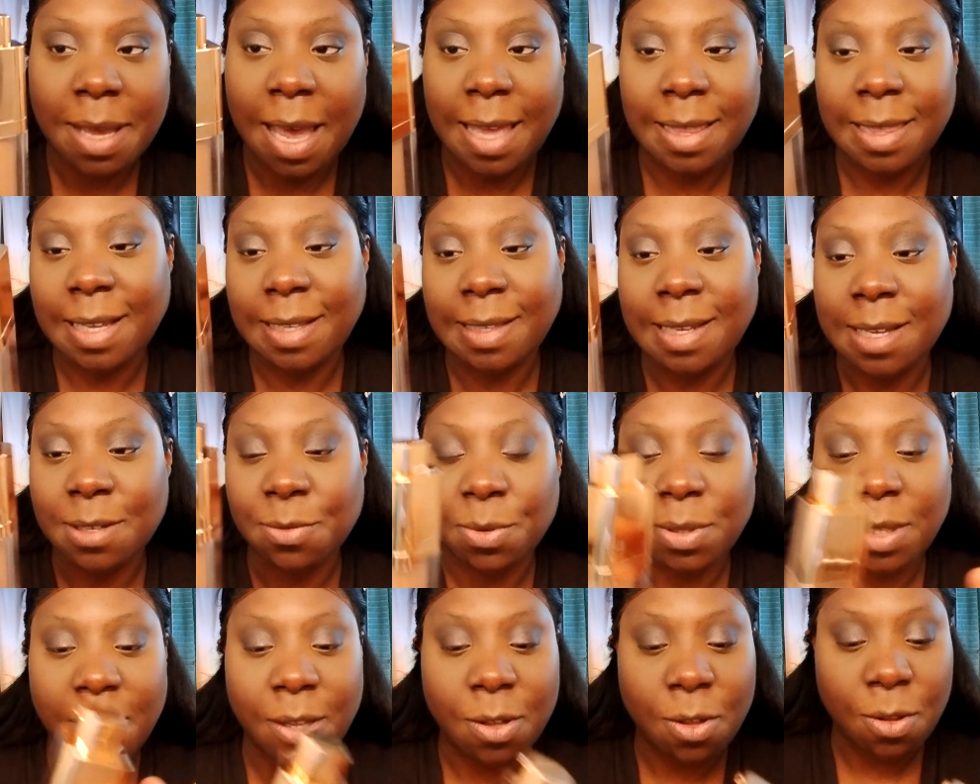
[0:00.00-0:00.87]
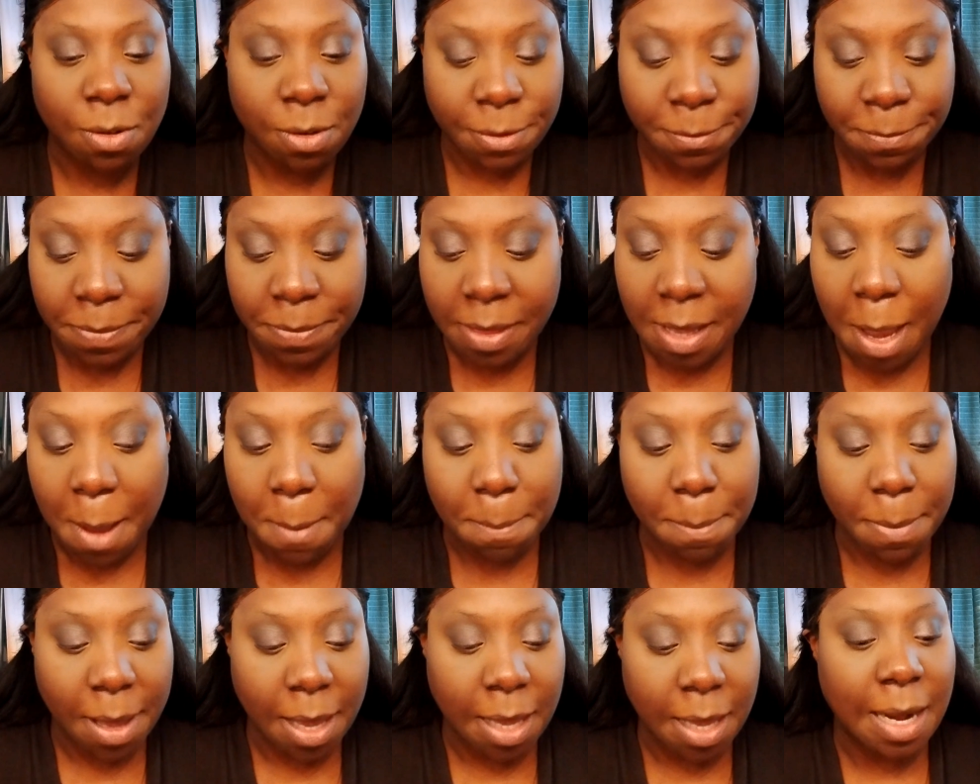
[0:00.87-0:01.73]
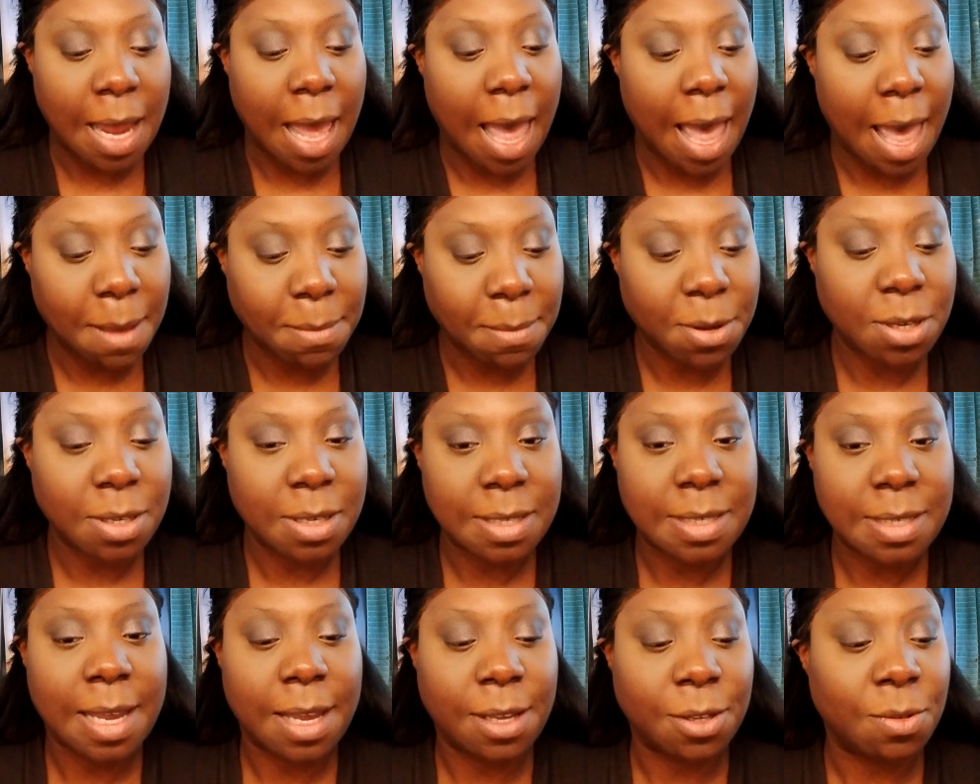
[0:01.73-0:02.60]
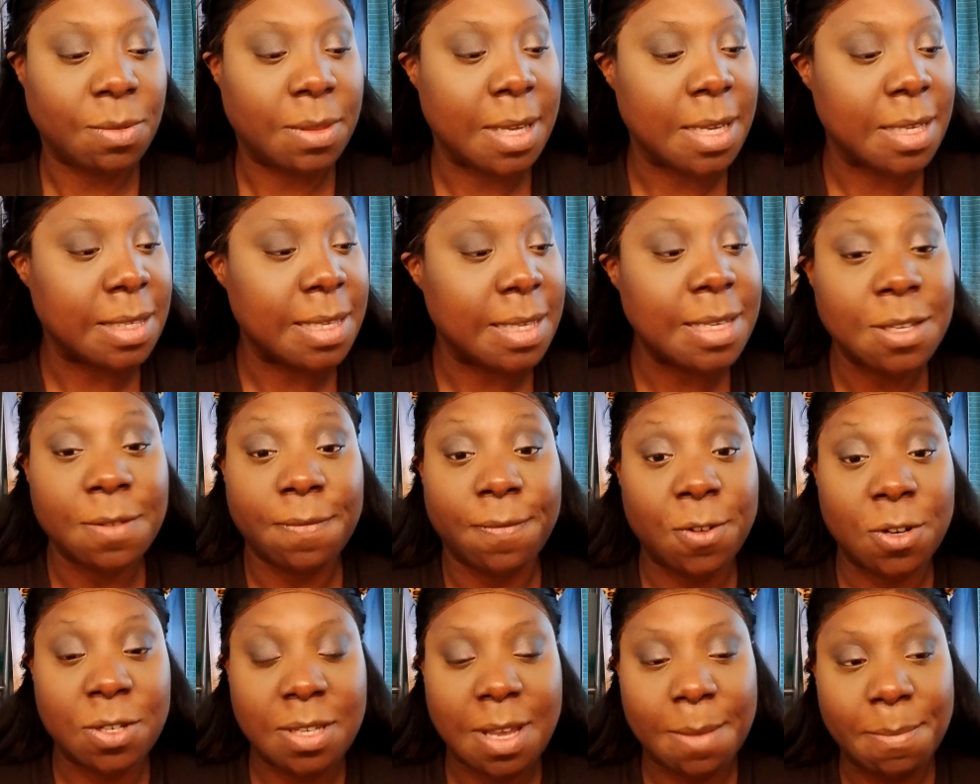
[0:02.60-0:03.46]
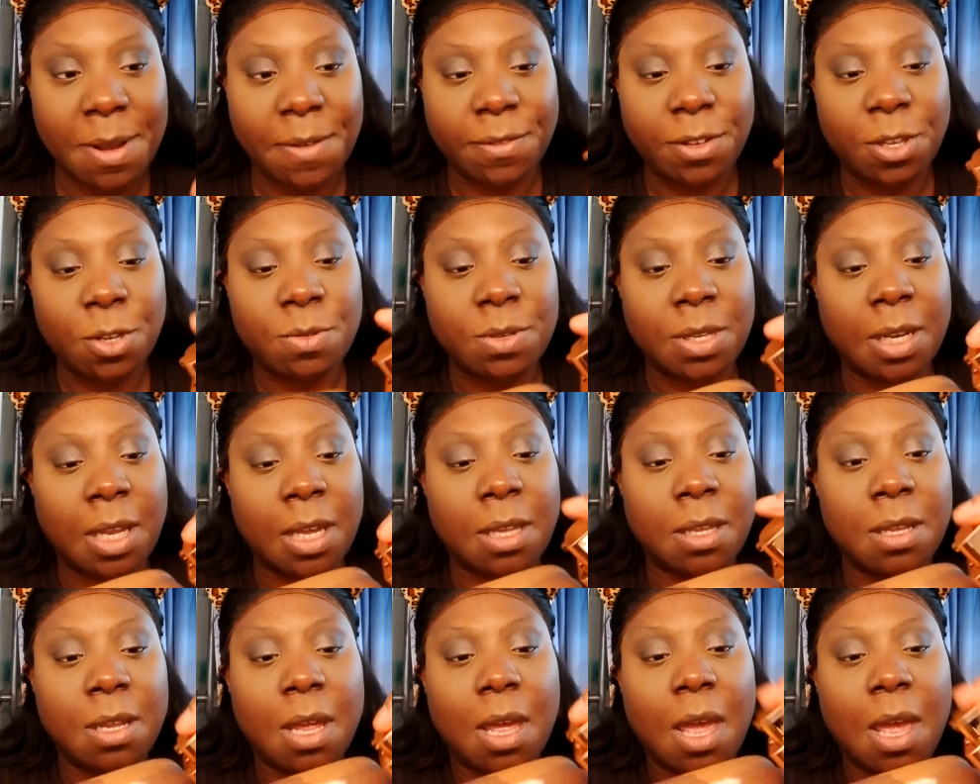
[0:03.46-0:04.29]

I think that's really cool. But I'm going to tell you this. This is the first time ever using it.